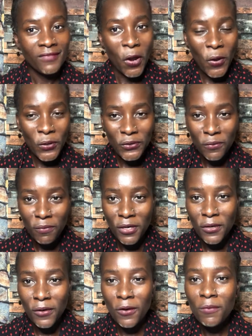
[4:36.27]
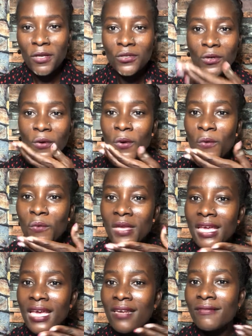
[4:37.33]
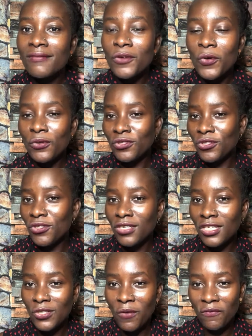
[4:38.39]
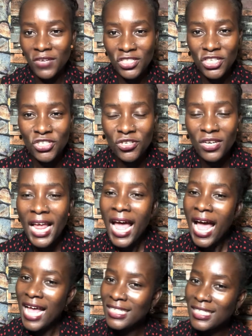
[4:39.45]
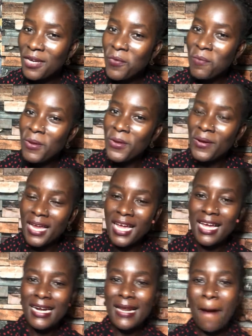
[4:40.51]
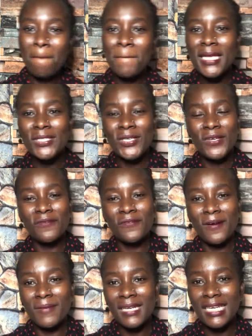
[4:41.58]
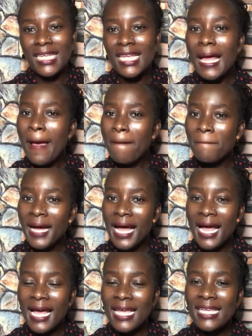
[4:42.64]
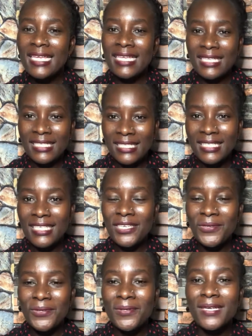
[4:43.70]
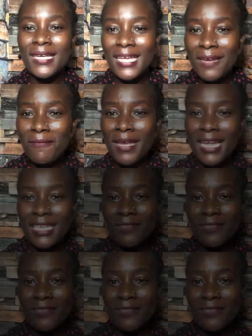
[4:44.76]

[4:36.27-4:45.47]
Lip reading: also make your comments so we can continue this conversation. I still remain your girl, Maisie, your farm lady. Bye. See you in my next